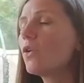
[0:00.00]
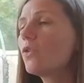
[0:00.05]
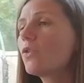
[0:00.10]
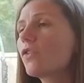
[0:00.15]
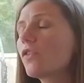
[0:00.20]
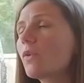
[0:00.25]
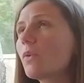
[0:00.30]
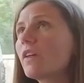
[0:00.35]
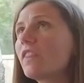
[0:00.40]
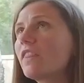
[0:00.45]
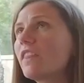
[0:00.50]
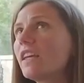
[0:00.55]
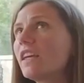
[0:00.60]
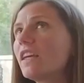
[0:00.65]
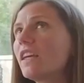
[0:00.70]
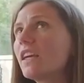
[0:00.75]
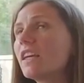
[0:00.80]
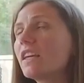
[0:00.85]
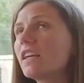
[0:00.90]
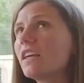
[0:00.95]
Also, I
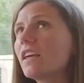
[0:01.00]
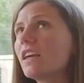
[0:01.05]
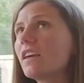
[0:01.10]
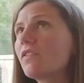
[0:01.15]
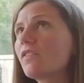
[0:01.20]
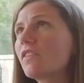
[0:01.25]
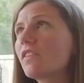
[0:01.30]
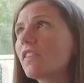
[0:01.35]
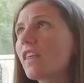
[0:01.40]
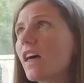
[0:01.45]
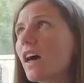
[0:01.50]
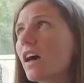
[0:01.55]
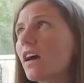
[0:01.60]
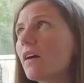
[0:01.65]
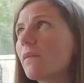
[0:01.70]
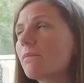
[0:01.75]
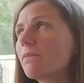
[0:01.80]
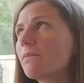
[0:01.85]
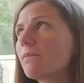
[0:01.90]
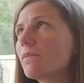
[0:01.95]
think it gives
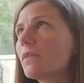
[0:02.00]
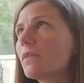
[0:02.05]
that...